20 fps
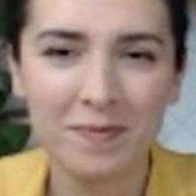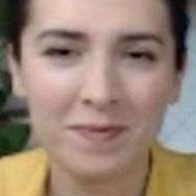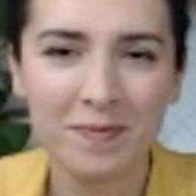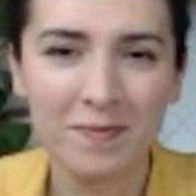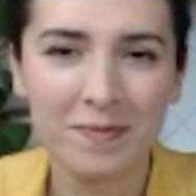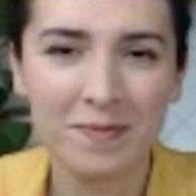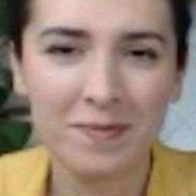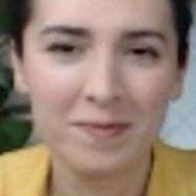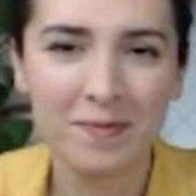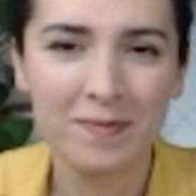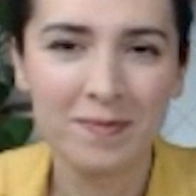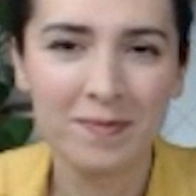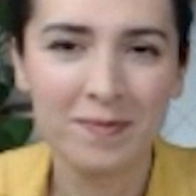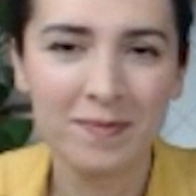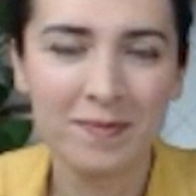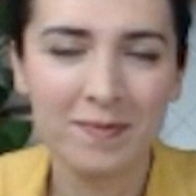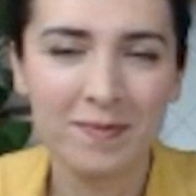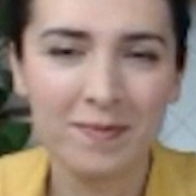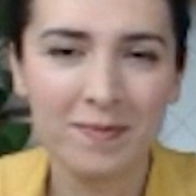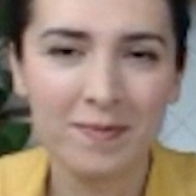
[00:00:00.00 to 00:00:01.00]

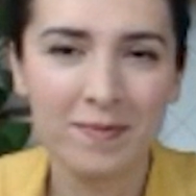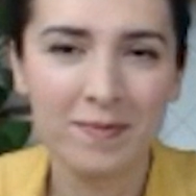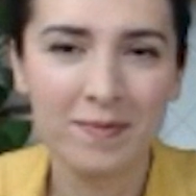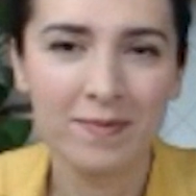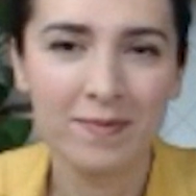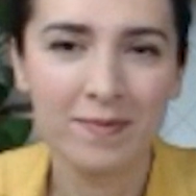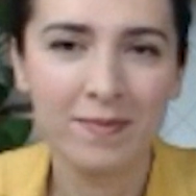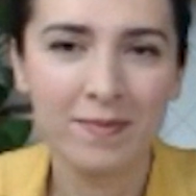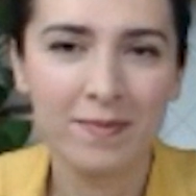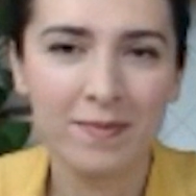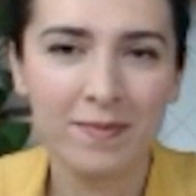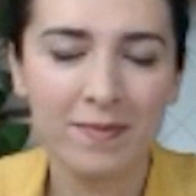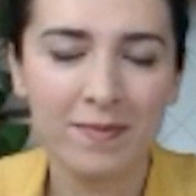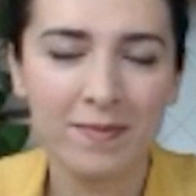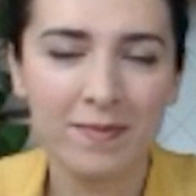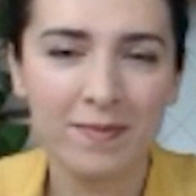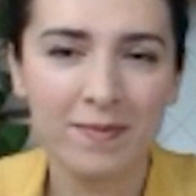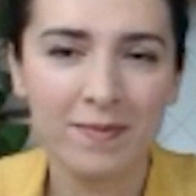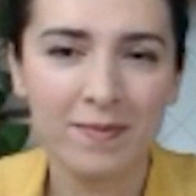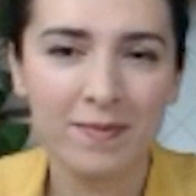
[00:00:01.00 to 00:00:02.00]

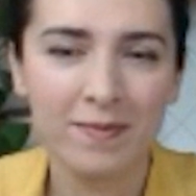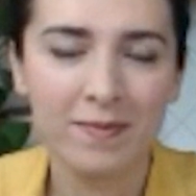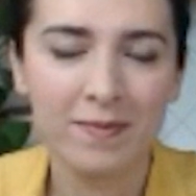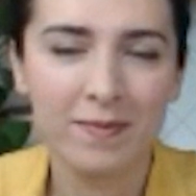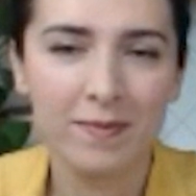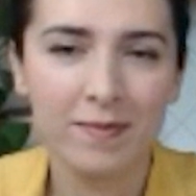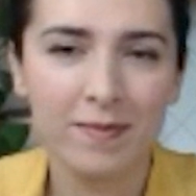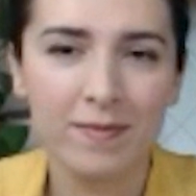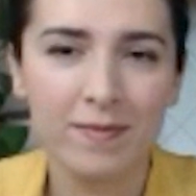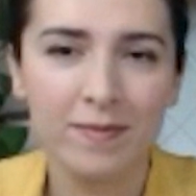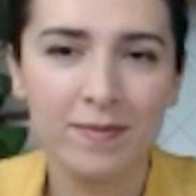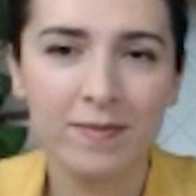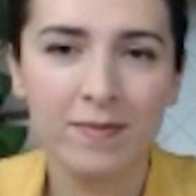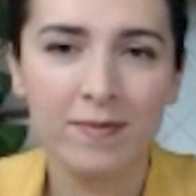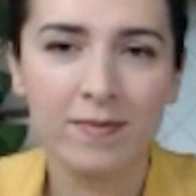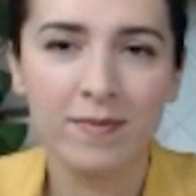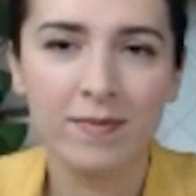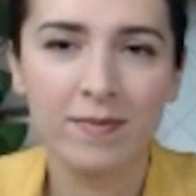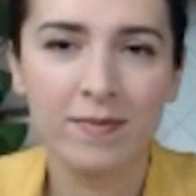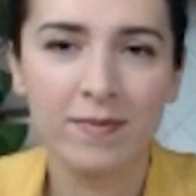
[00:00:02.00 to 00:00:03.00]

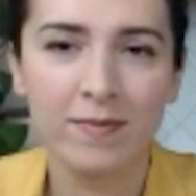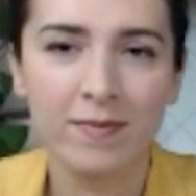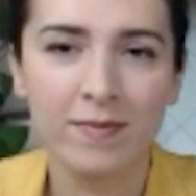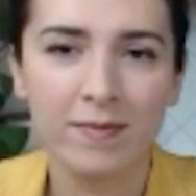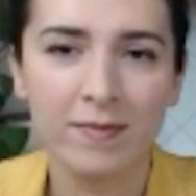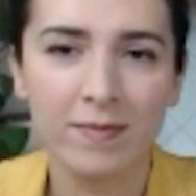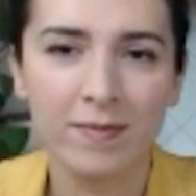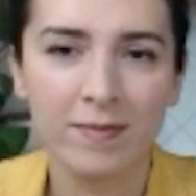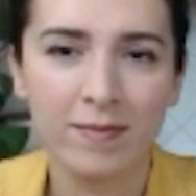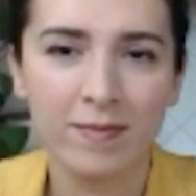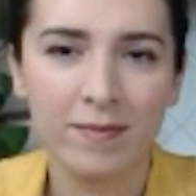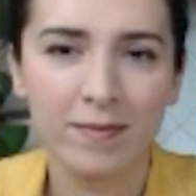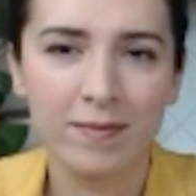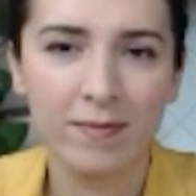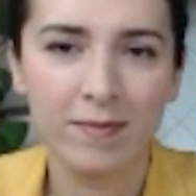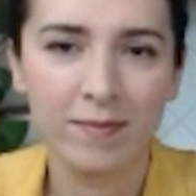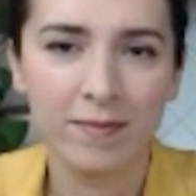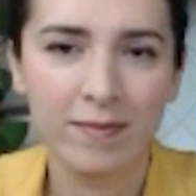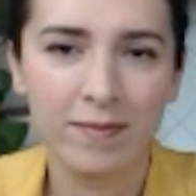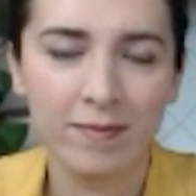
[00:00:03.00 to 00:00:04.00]

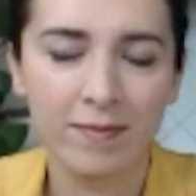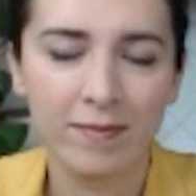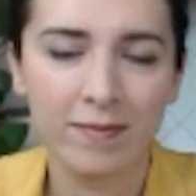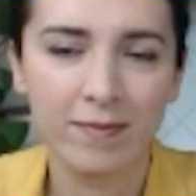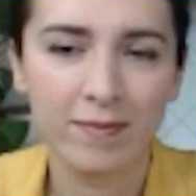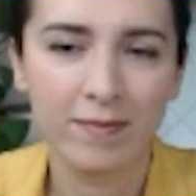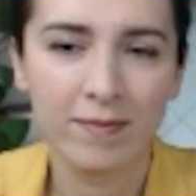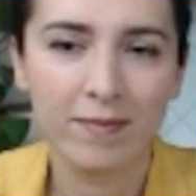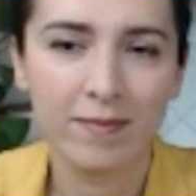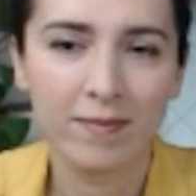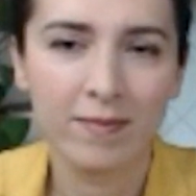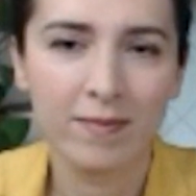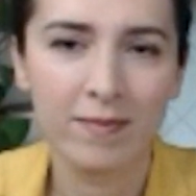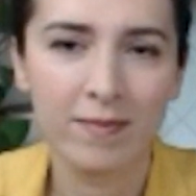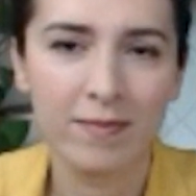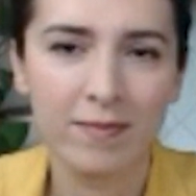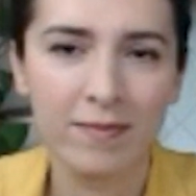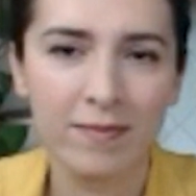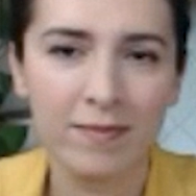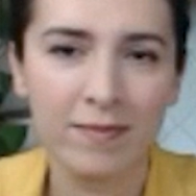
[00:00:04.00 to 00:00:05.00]

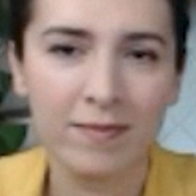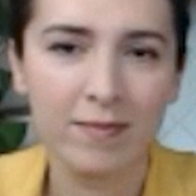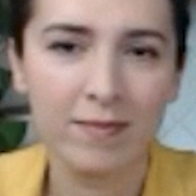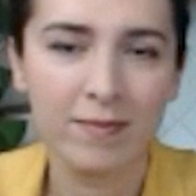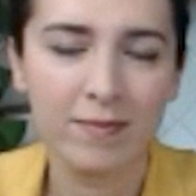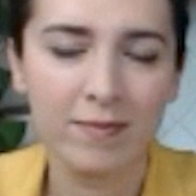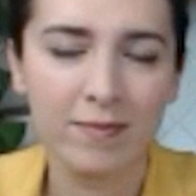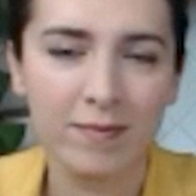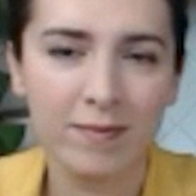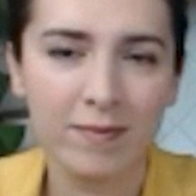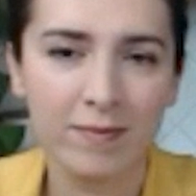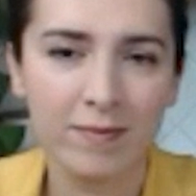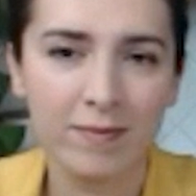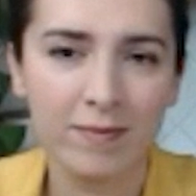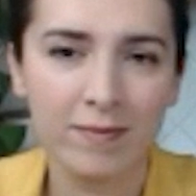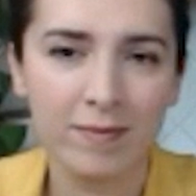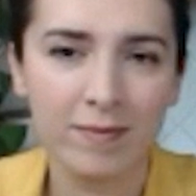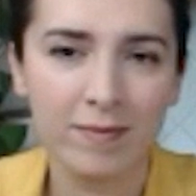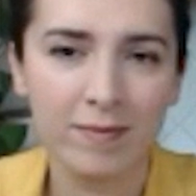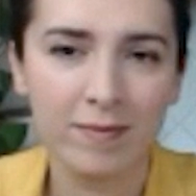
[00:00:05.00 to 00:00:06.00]

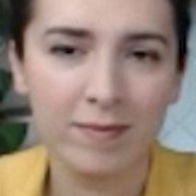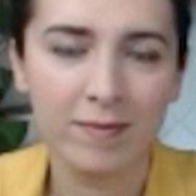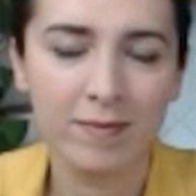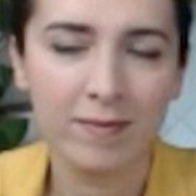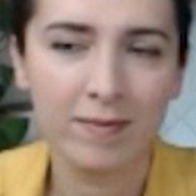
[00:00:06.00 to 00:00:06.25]
(silent)